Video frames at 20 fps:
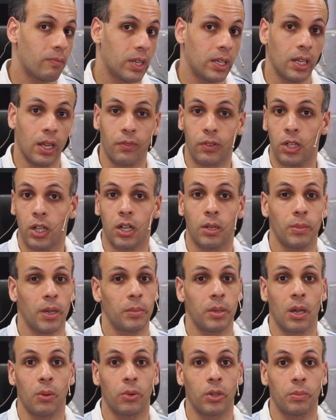you never know,
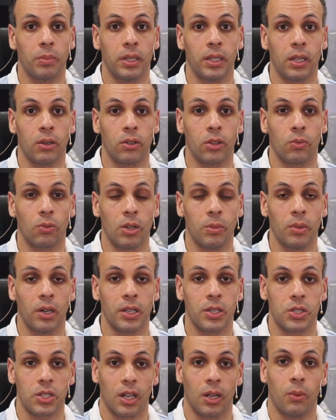maybe I would have been there in three months,